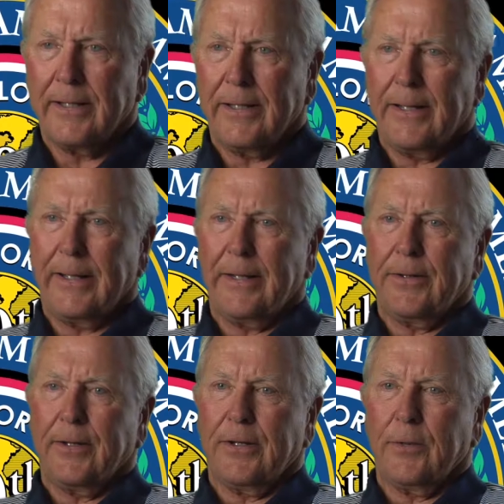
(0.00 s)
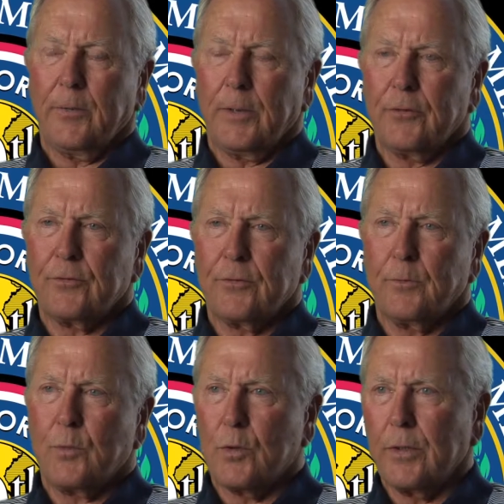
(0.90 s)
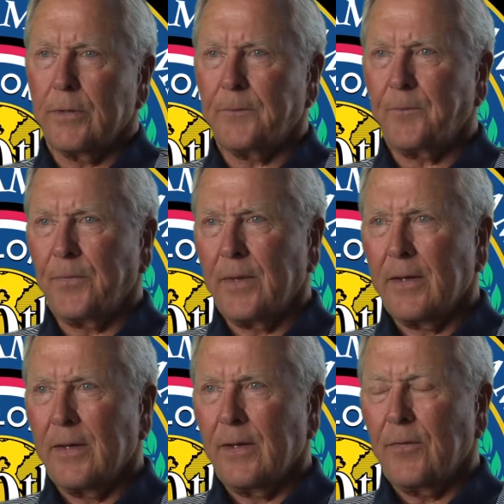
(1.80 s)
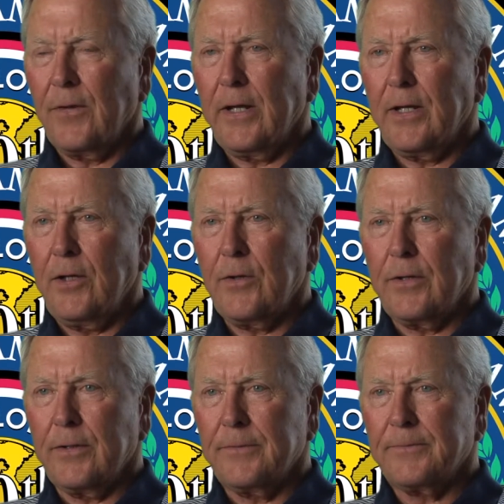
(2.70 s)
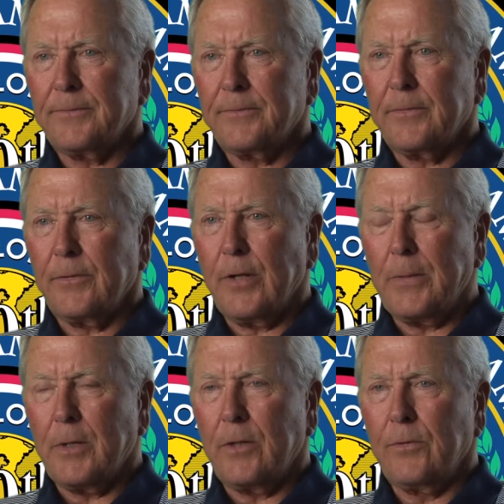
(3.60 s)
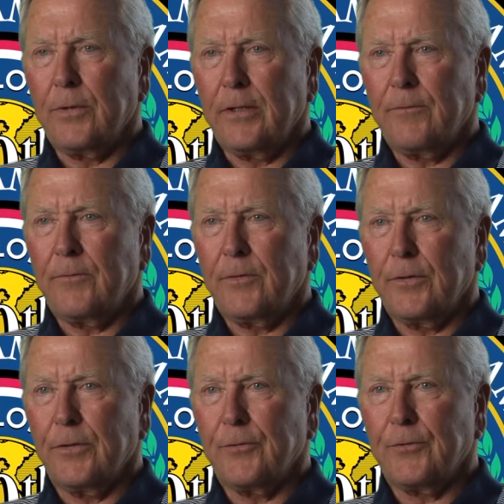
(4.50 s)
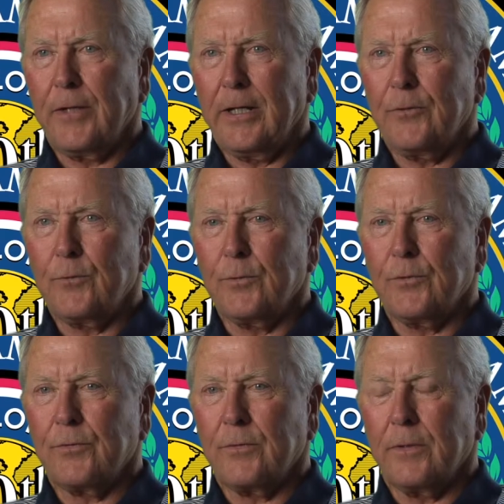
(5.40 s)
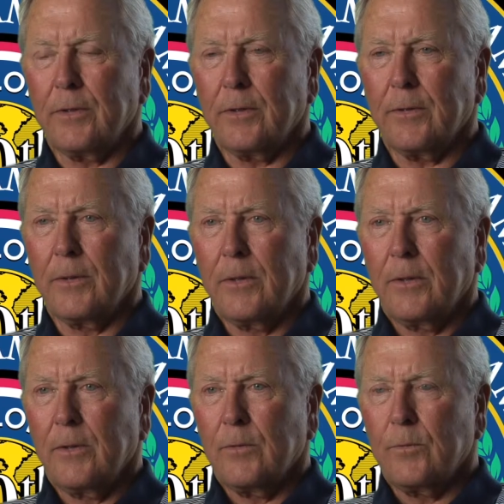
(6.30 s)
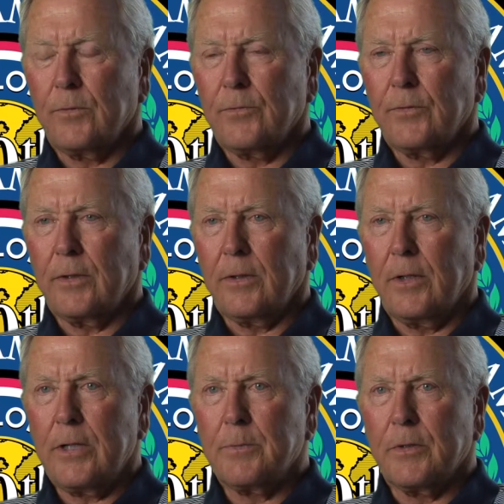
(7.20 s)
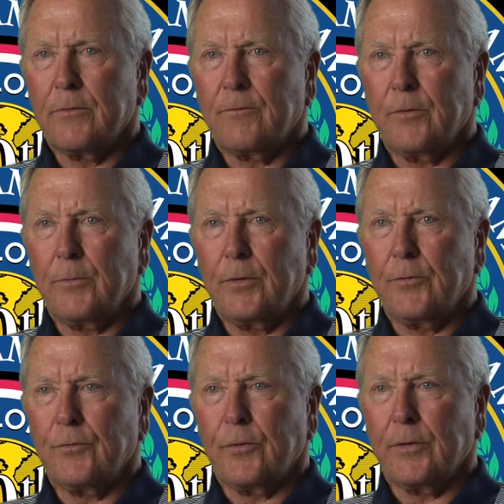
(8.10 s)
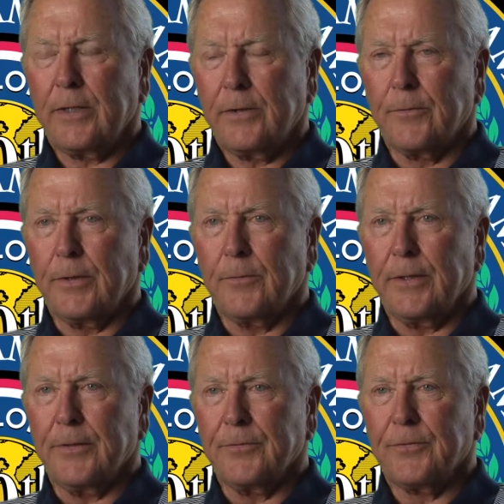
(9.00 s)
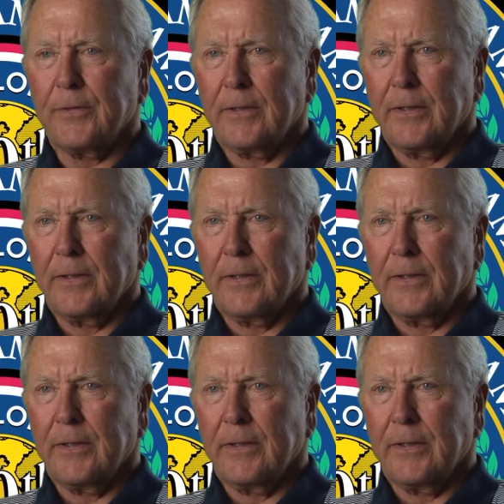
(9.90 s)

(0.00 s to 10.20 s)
And the most important thing you could grab hold of during those days was lumber from those artillery rounds.